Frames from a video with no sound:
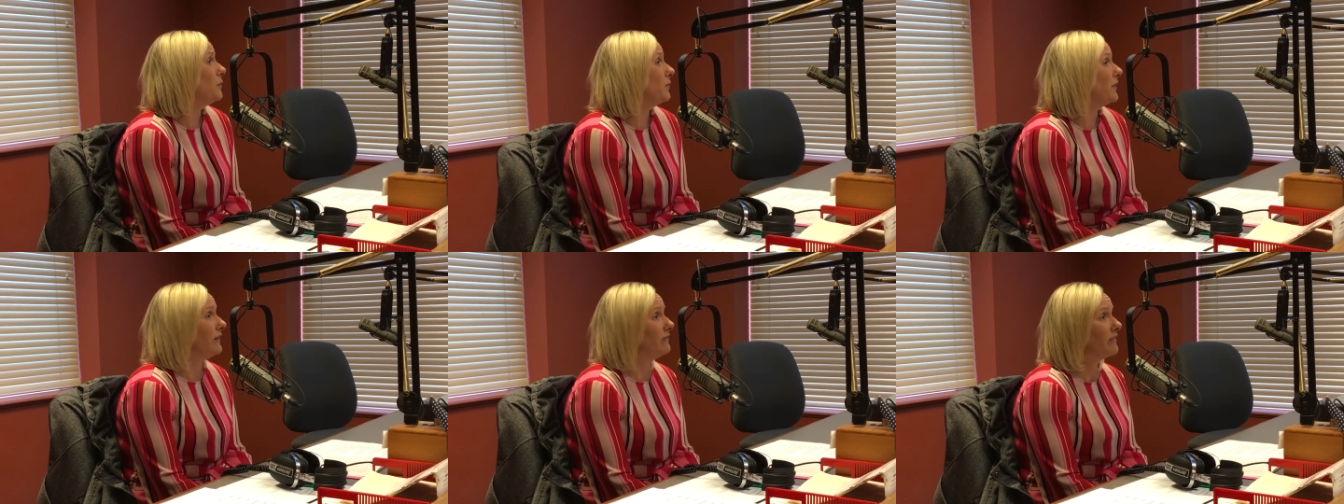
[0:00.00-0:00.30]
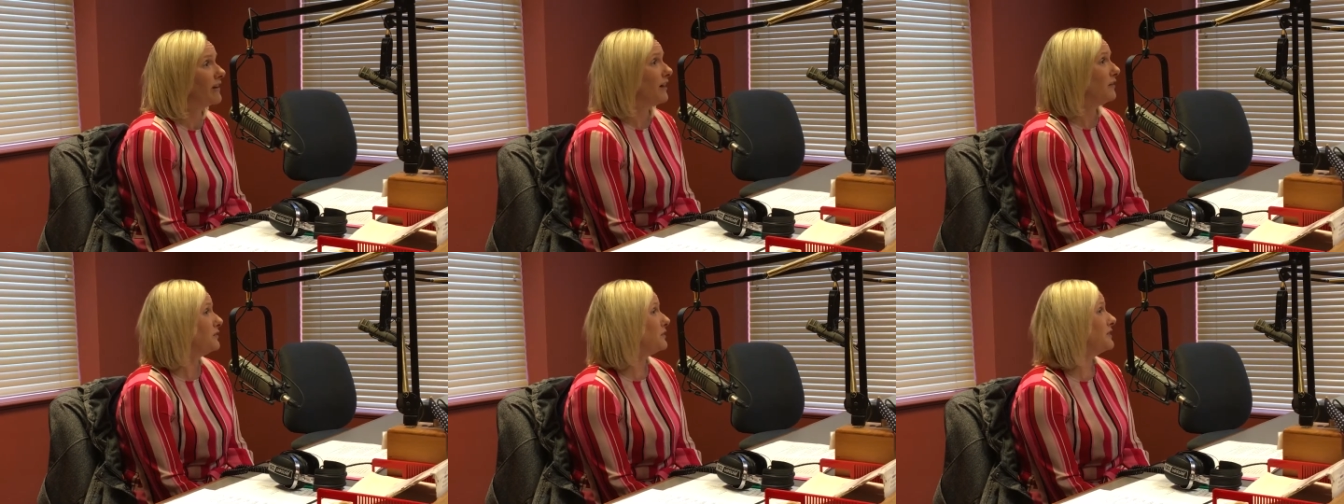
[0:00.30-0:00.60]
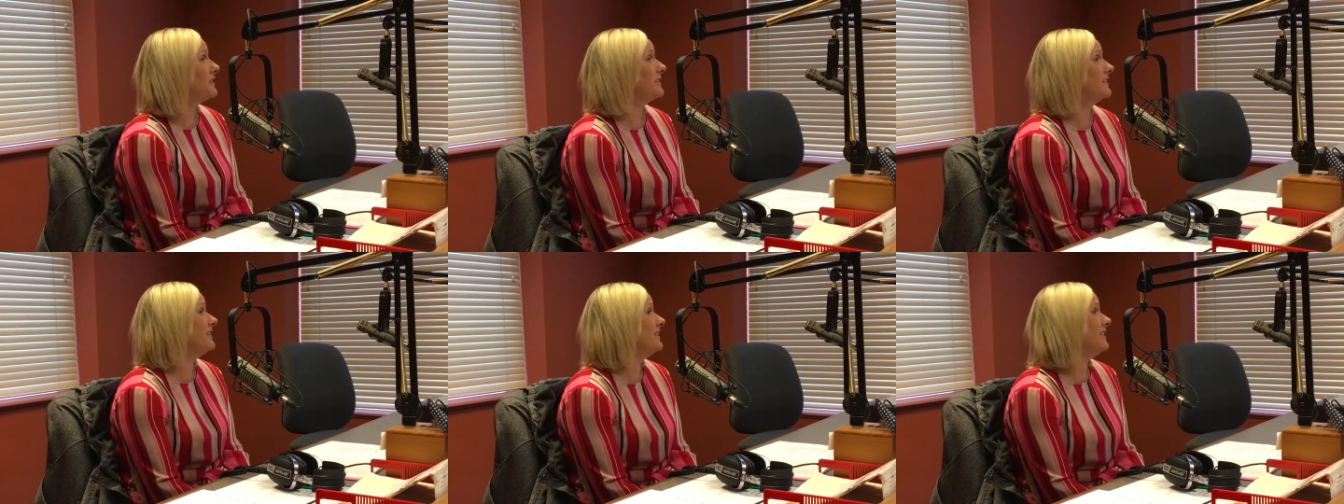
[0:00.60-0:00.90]
We have
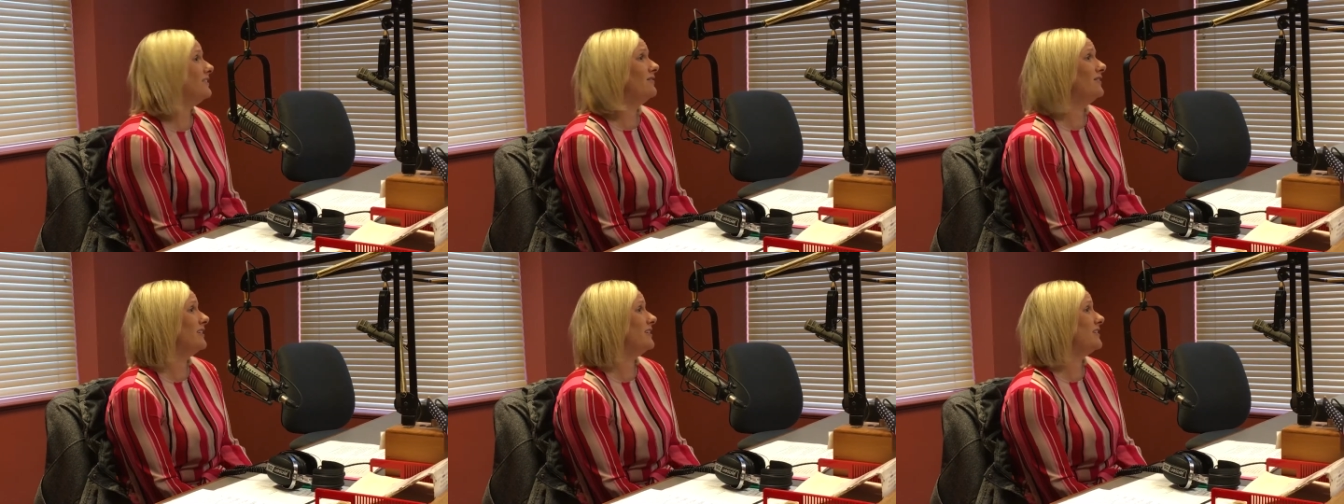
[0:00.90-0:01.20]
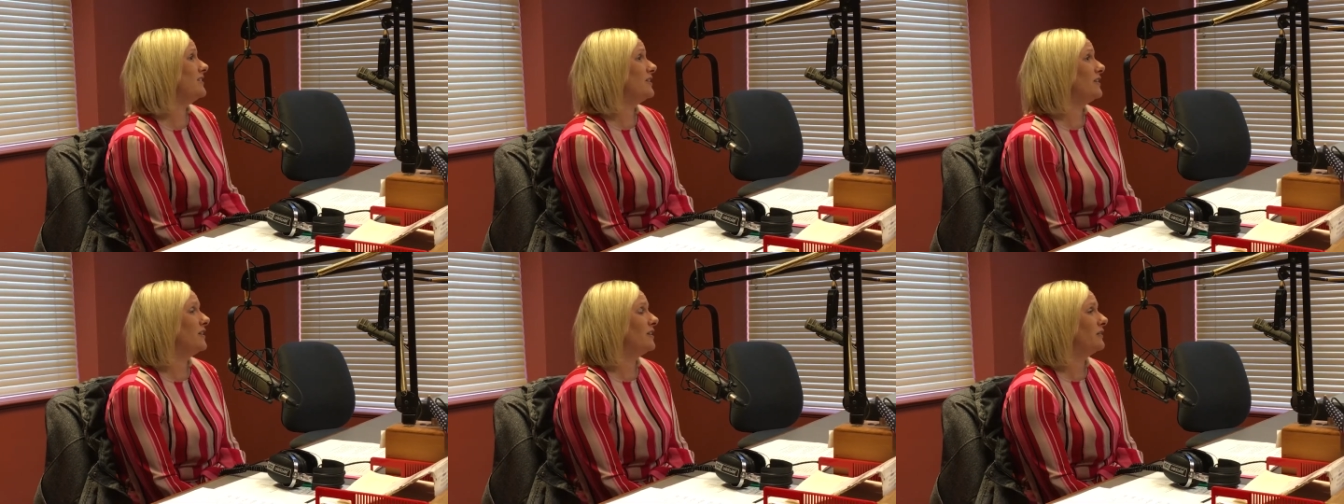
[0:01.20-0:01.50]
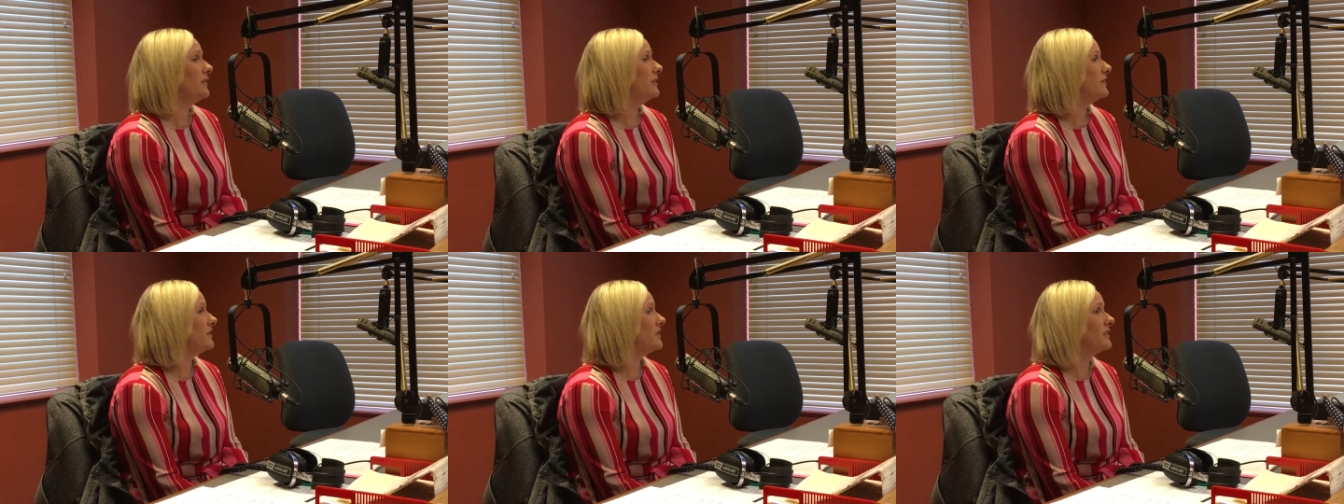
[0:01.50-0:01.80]
couches and TVs, you know.
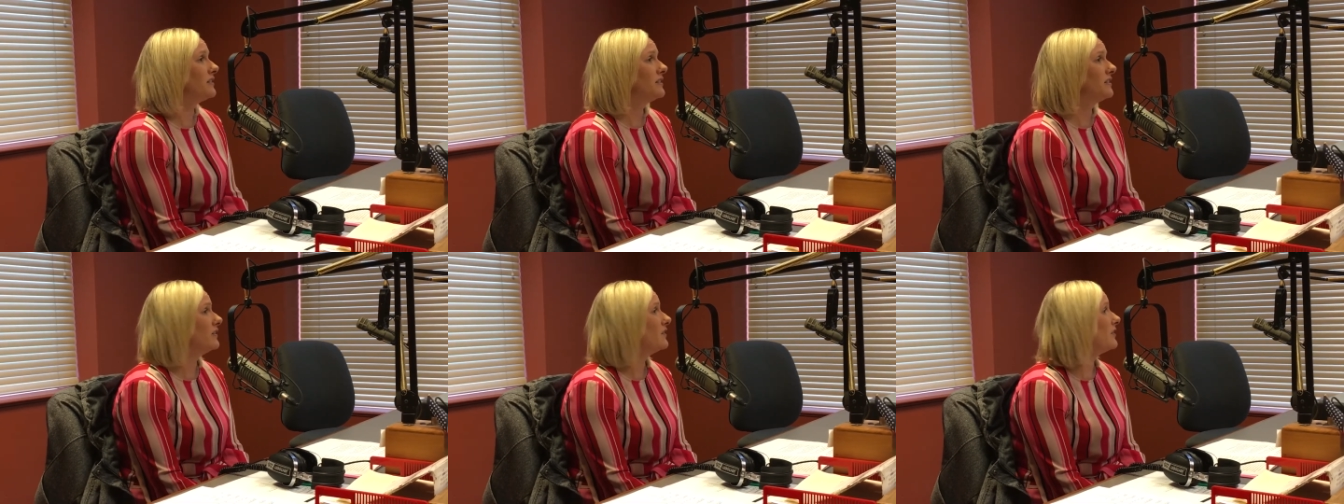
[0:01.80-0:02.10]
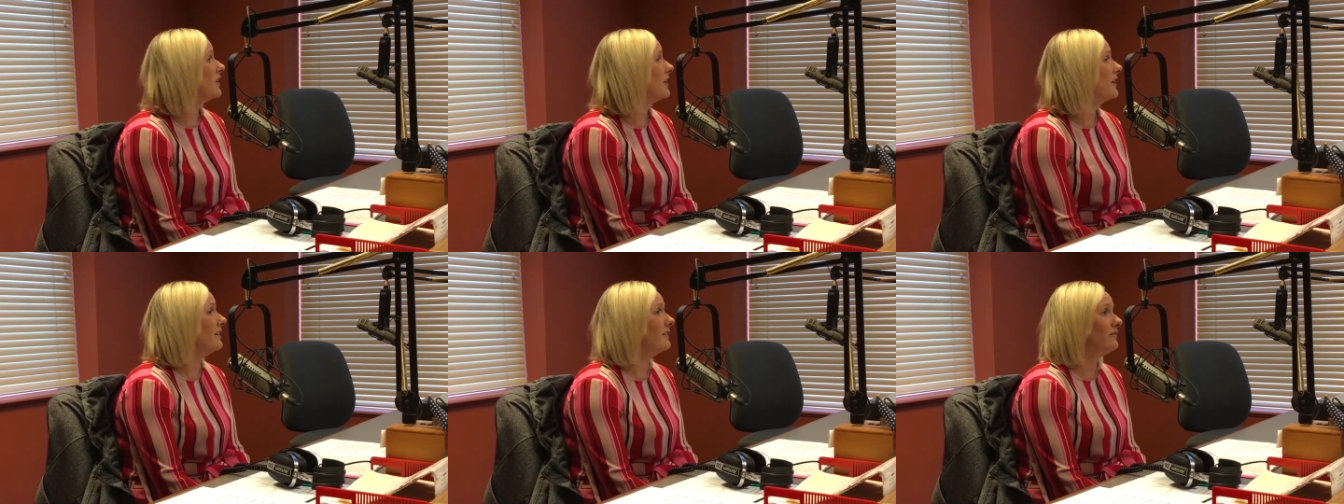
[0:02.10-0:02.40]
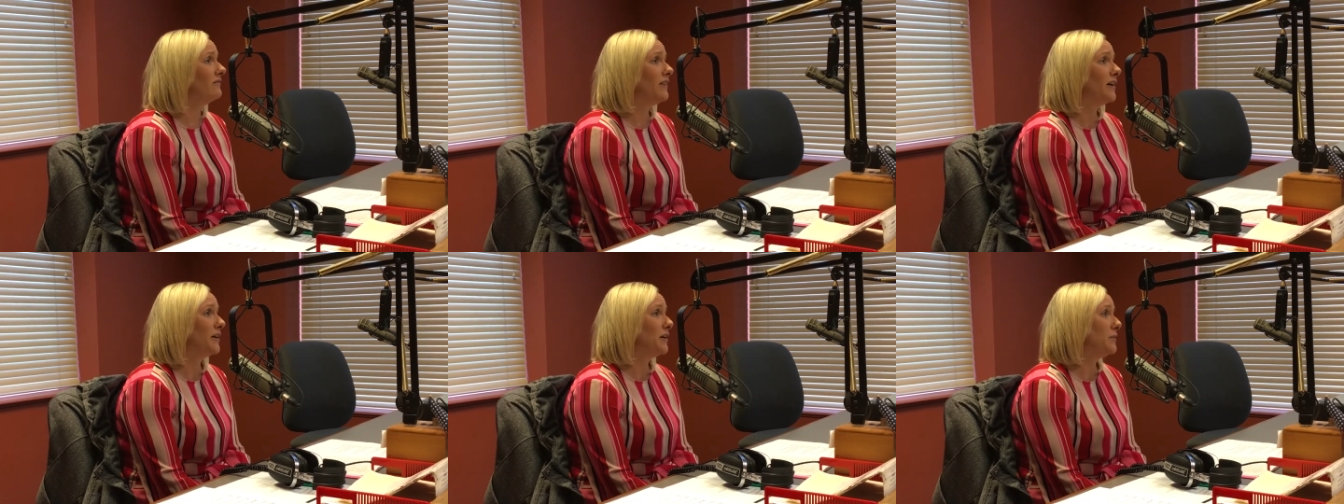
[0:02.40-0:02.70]
It's just a great
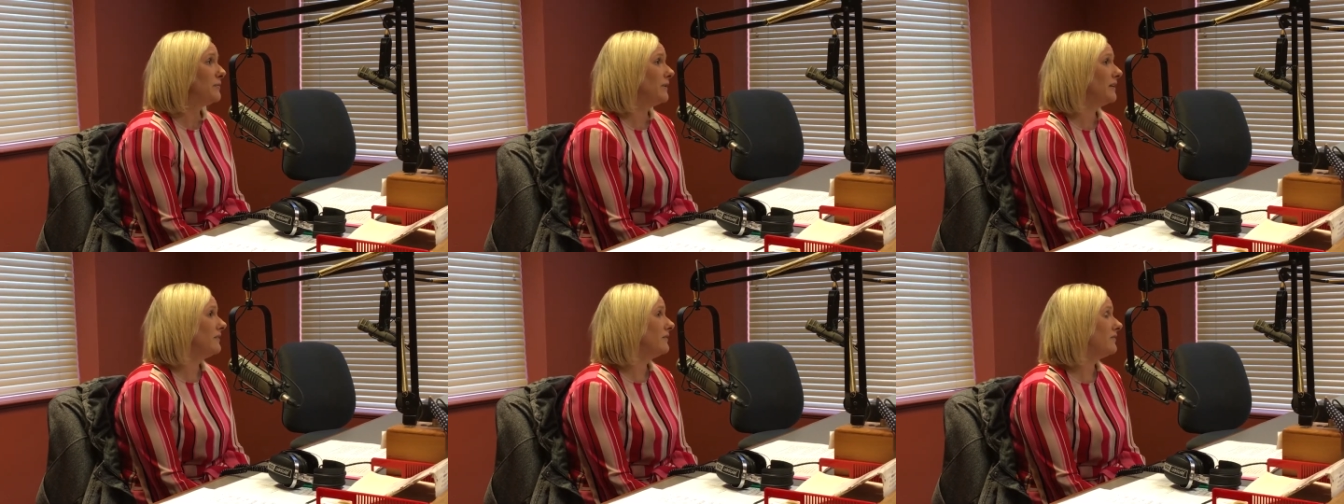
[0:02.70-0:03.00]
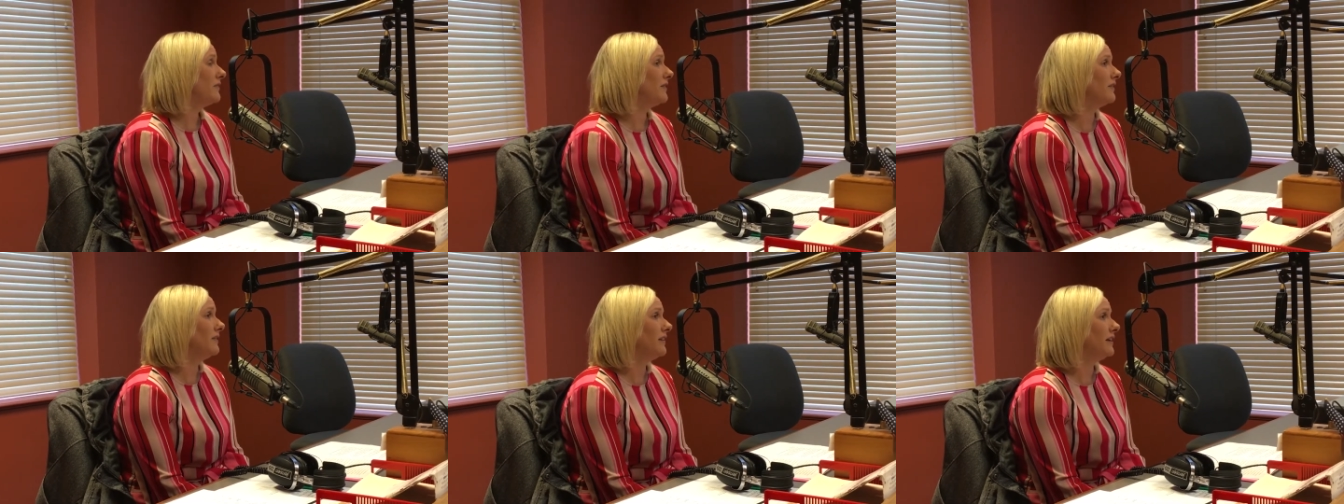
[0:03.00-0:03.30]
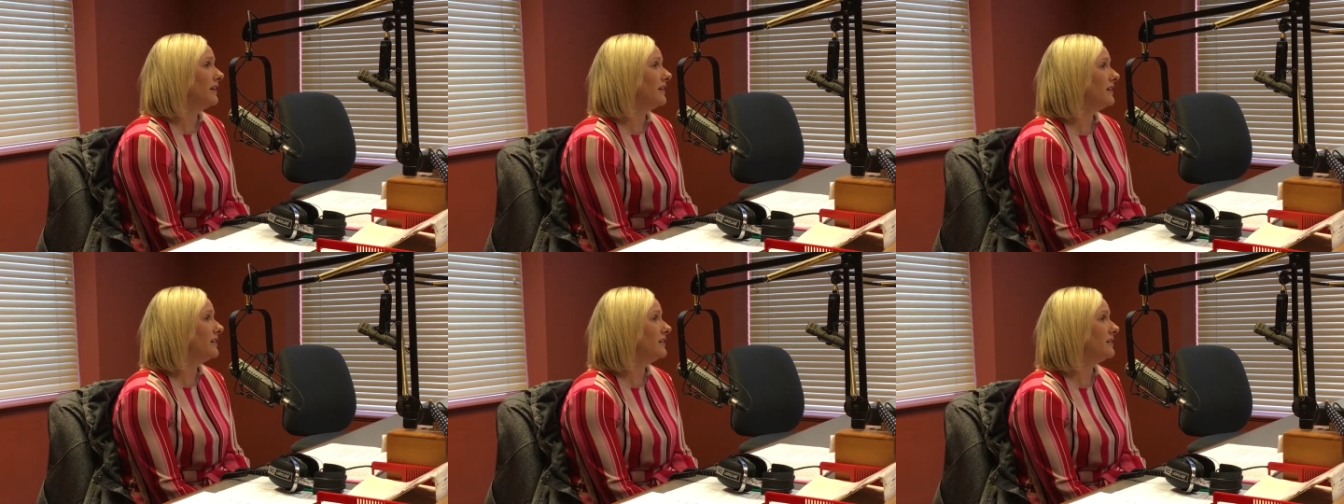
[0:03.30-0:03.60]
environment for the
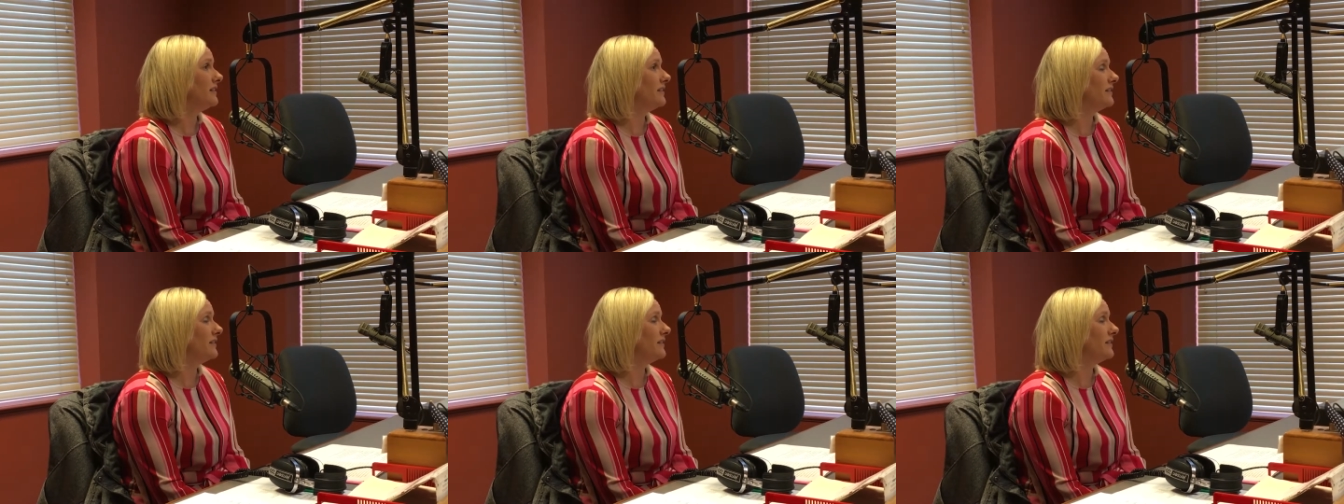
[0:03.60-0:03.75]
ladies.